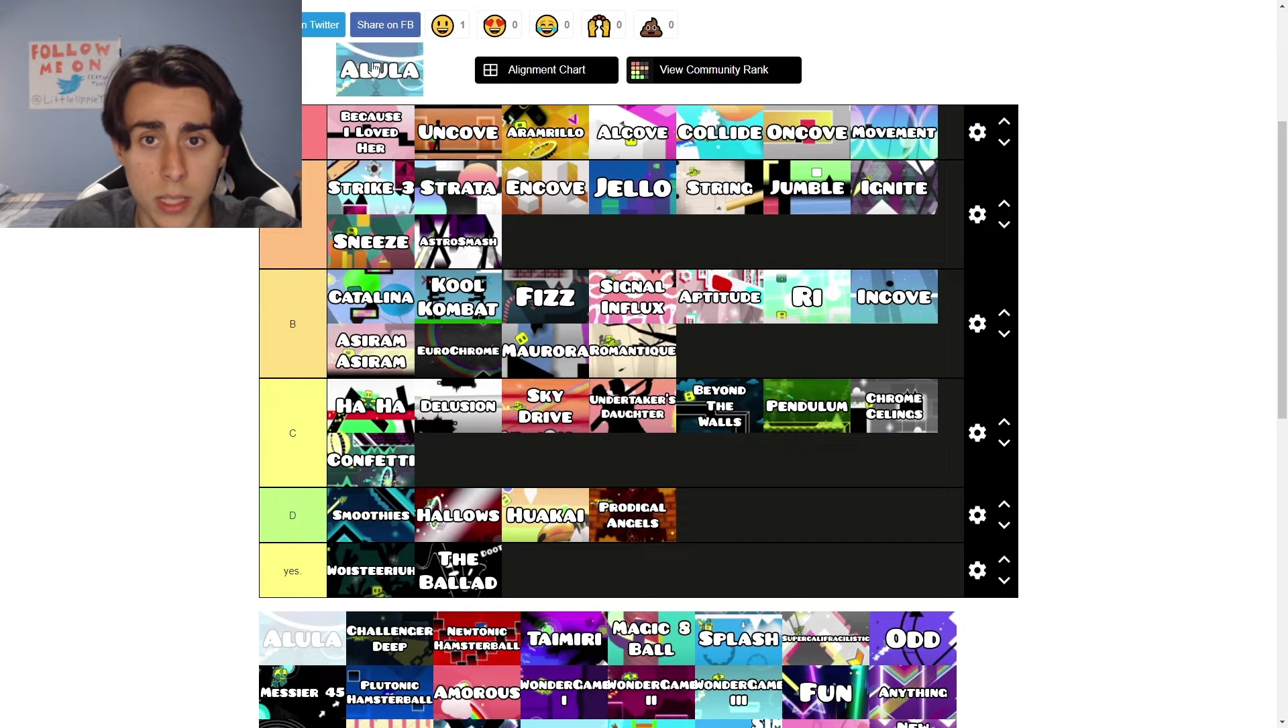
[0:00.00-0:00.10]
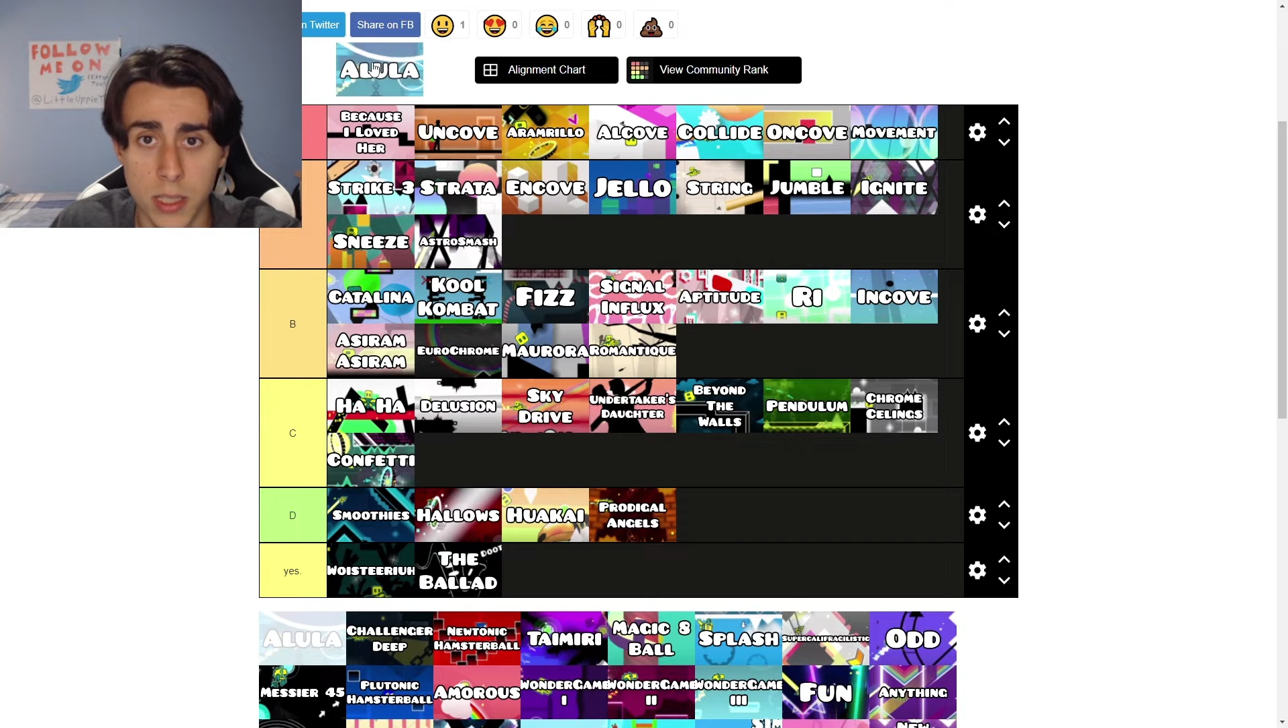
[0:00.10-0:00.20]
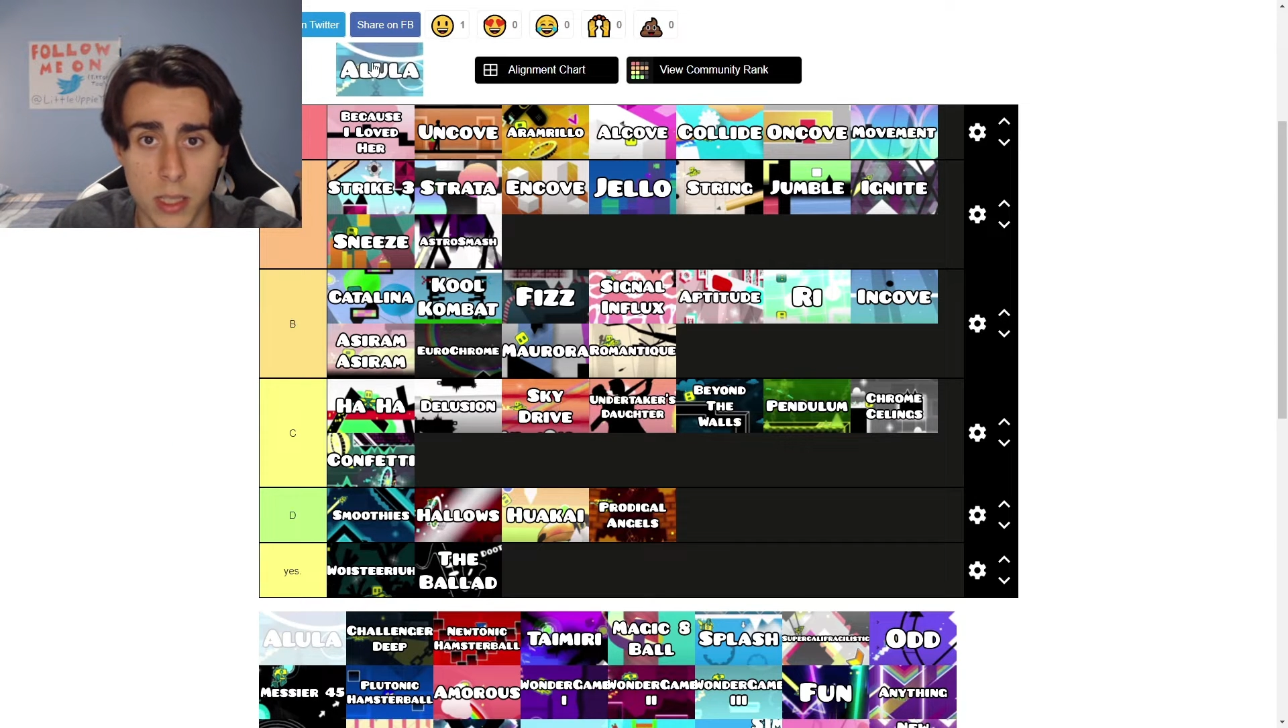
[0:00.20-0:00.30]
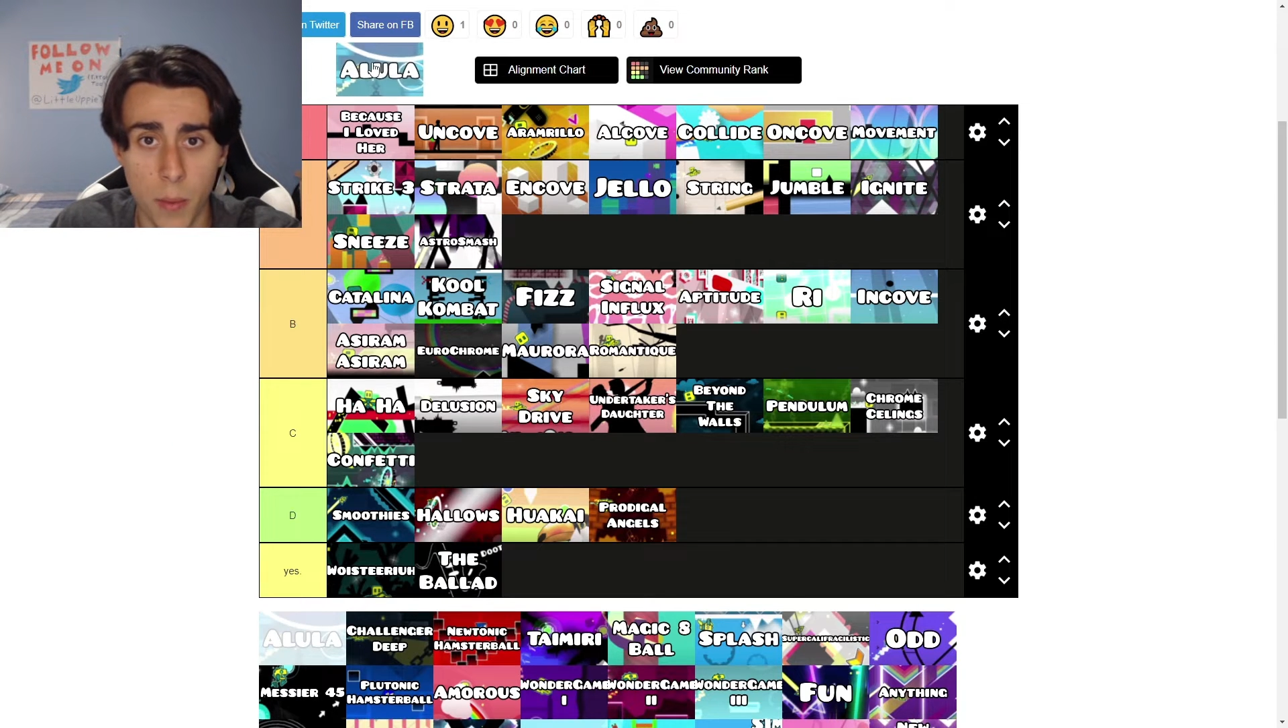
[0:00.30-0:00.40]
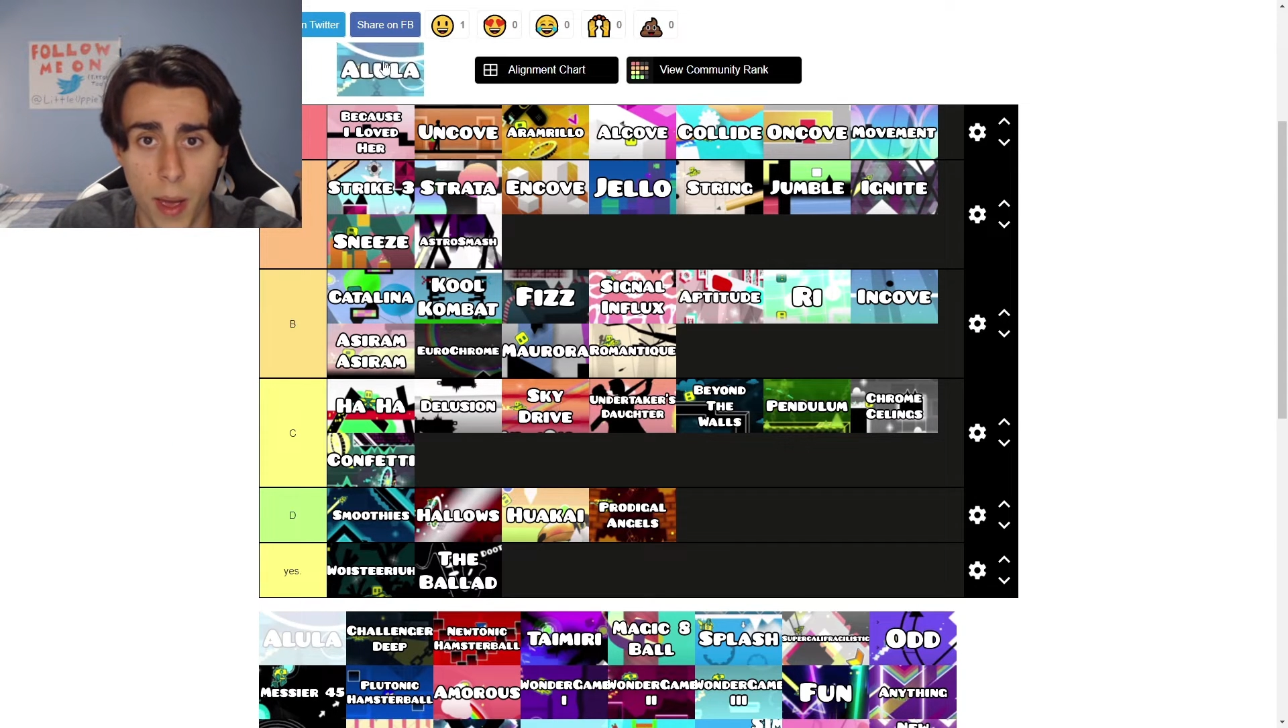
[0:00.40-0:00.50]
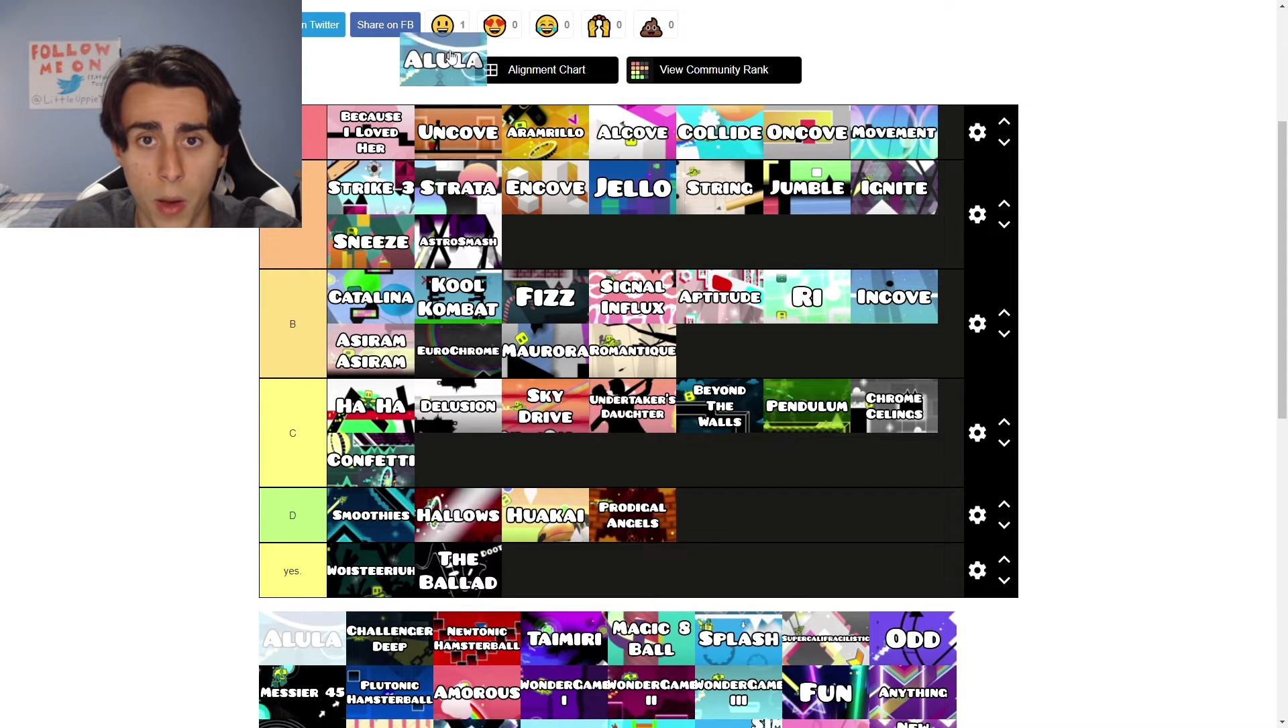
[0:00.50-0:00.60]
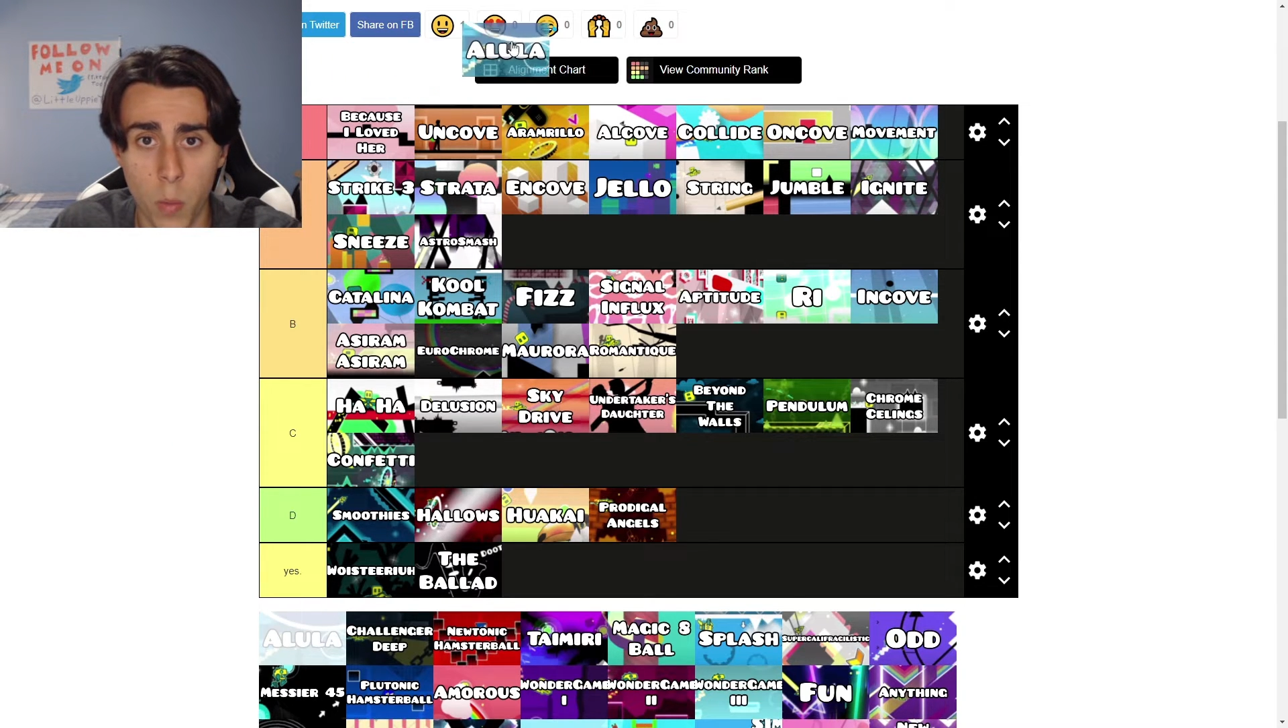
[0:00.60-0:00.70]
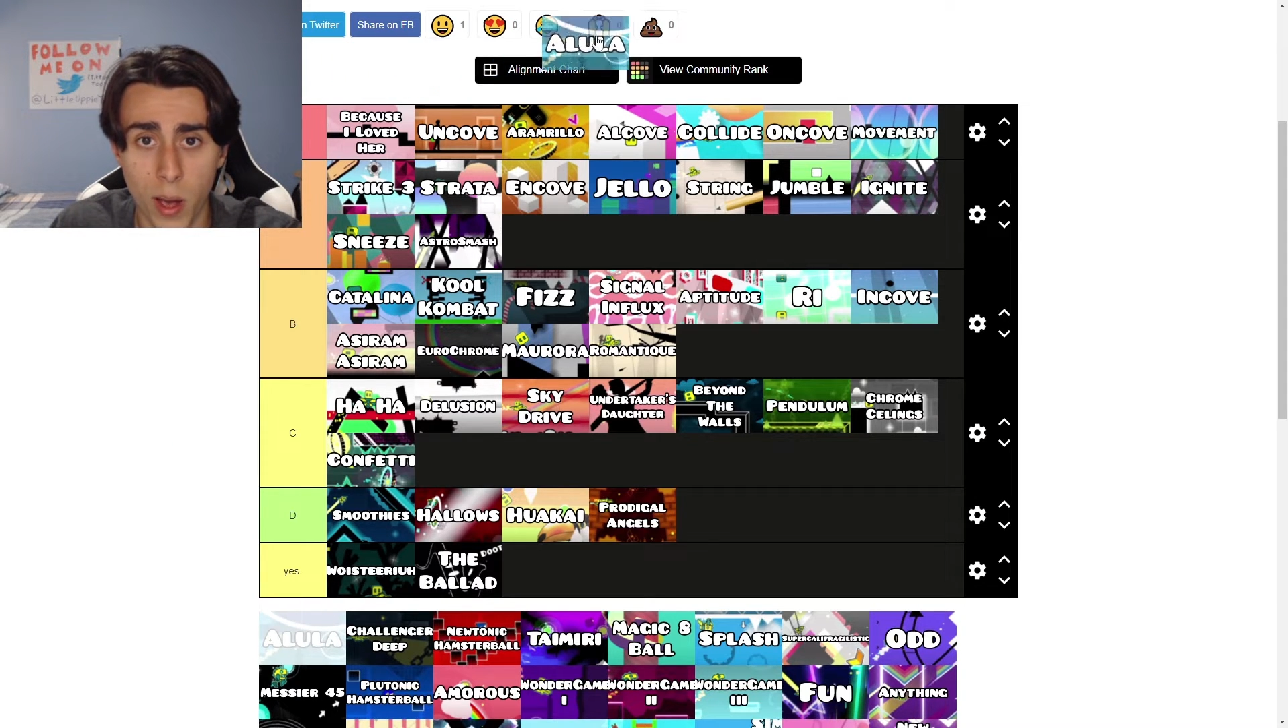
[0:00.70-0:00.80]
it somehow